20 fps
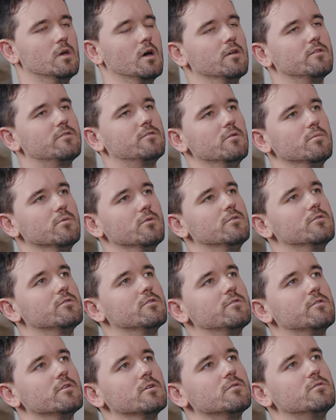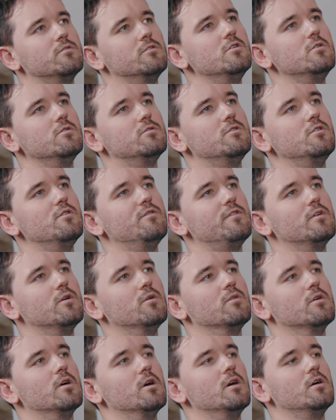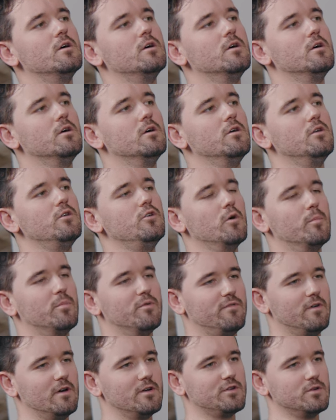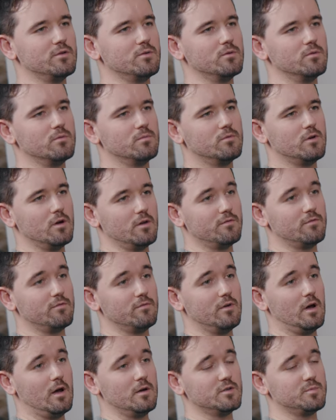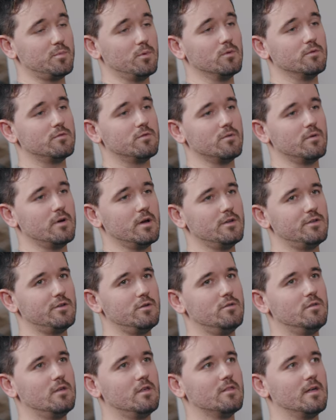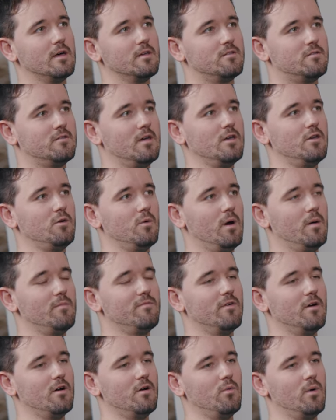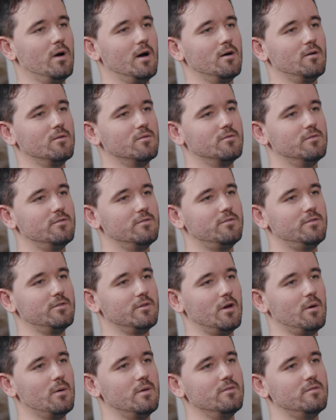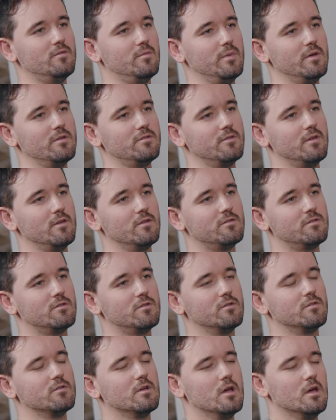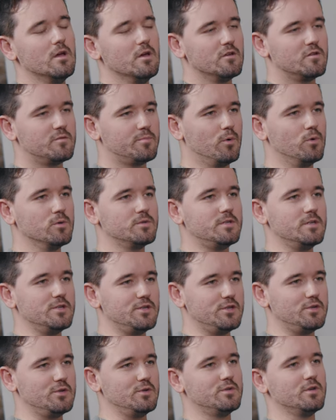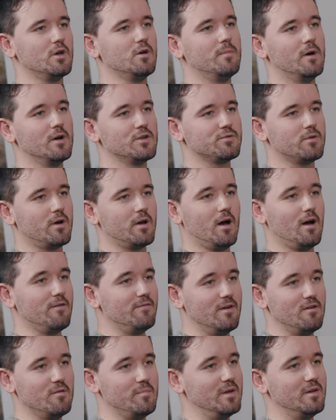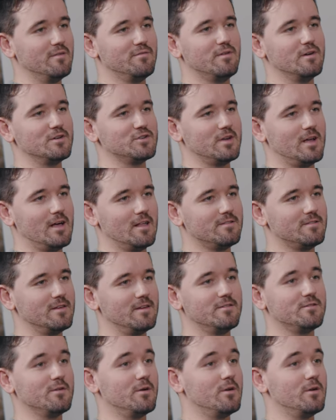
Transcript: Yeah, that's super interesting. Do you, do you feel that your professional kind of uh, sports career, do you think that set you up very well to go into business? Because sport teaches you so much, right? I've never been a professional athlete,